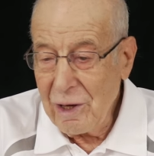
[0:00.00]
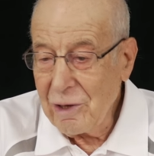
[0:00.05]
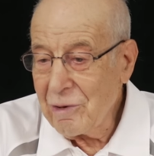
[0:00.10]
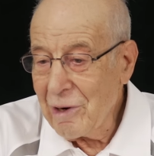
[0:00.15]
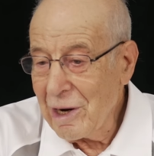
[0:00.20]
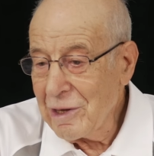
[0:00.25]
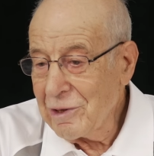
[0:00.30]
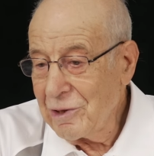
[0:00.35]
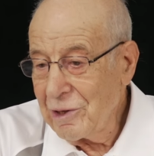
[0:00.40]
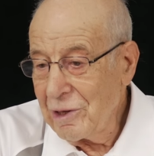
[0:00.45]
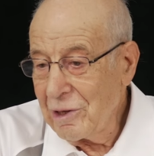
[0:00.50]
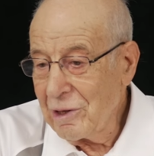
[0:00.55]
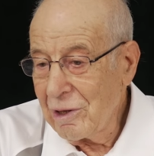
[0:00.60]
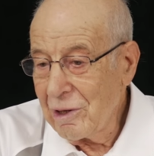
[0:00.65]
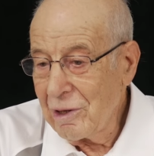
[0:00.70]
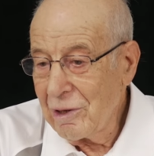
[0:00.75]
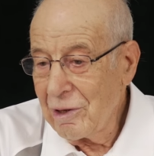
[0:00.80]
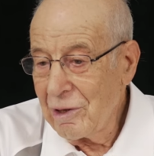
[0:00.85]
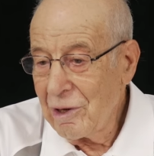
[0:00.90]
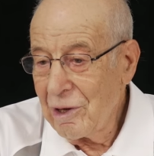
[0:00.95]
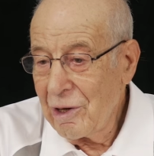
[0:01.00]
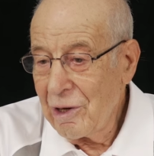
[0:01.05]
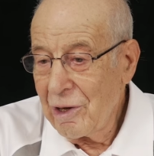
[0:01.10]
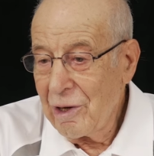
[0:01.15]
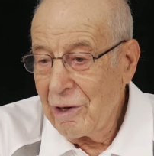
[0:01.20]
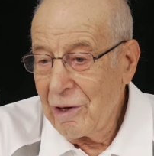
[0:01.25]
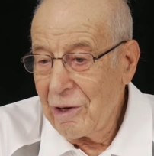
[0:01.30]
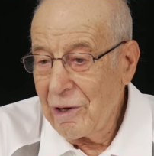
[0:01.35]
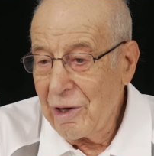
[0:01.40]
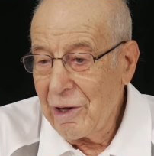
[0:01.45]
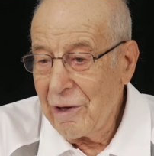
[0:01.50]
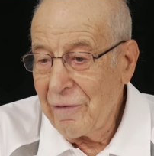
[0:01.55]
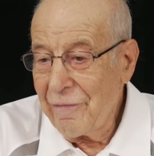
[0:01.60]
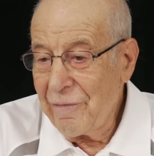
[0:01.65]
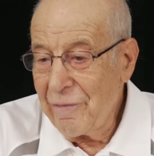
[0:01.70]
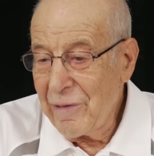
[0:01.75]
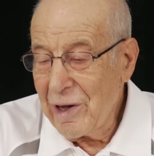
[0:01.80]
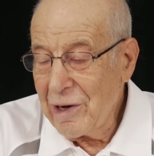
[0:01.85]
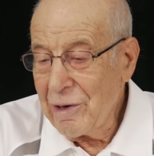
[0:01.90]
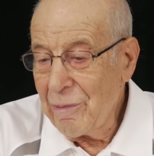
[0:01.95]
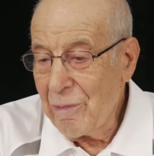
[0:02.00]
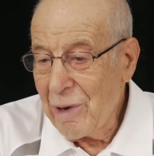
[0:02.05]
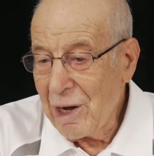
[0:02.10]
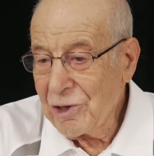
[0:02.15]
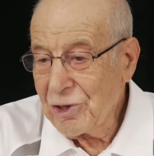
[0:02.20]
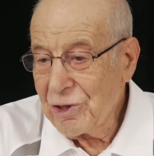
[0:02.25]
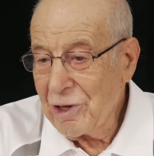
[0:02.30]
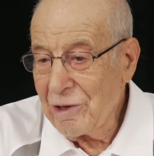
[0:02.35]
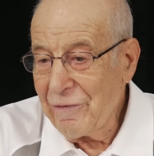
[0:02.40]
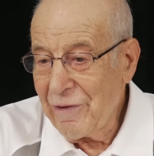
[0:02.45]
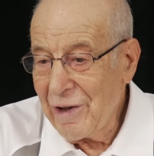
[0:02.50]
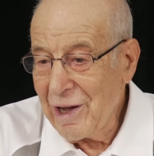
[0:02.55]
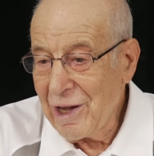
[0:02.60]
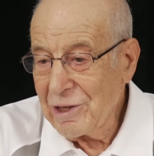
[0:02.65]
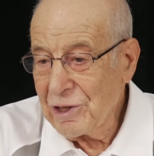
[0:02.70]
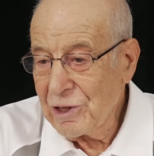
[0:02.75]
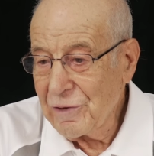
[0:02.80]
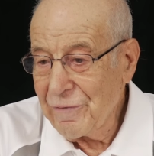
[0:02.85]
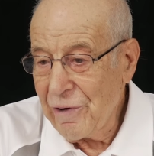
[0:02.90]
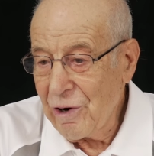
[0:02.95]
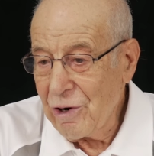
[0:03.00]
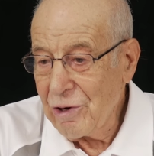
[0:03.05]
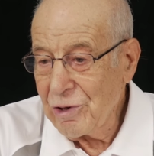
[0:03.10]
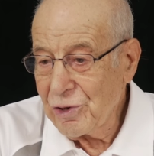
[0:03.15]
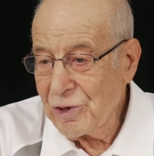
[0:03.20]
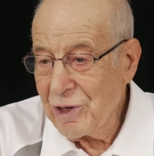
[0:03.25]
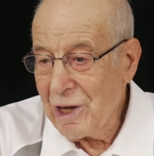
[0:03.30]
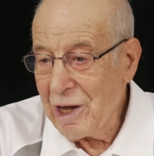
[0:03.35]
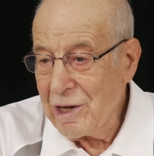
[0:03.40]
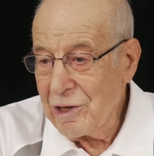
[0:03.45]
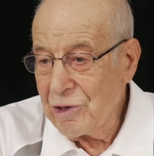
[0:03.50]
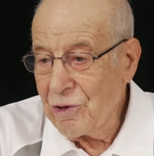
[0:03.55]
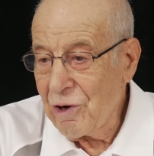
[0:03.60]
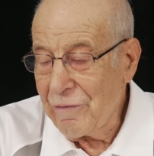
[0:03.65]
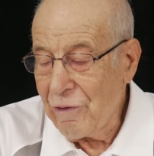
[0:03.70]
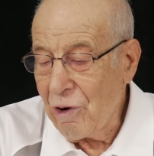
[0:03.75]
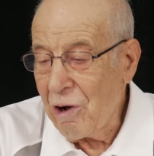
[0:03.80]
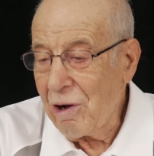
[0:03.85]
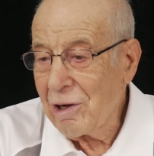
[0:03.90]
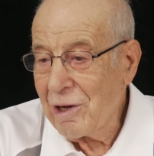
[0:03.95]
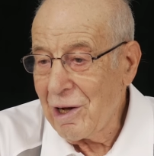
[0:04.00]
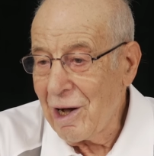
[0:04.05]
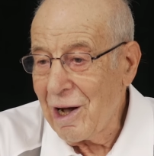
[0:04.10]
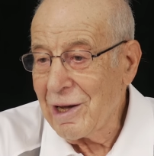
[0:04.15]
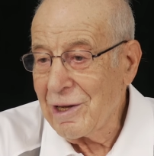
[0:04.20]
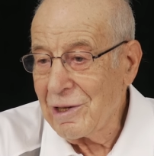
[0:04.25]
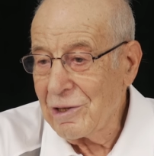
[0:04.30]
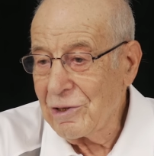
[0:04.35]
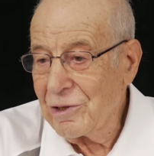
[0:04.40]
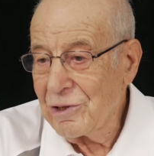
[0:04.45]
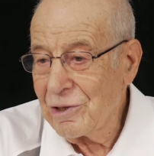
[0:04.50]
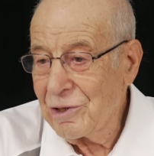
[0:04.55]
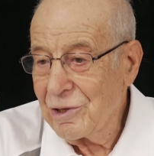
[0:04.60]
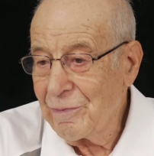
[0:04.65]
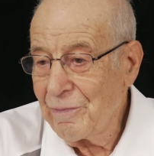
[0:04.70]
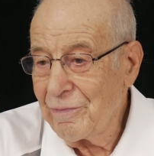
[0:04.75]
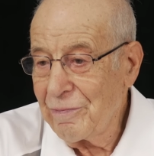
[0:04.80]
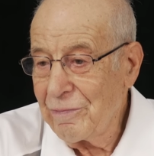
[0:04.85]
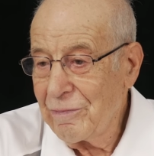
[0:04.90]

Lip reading: great deal, a very much advanced first aid of all kinds.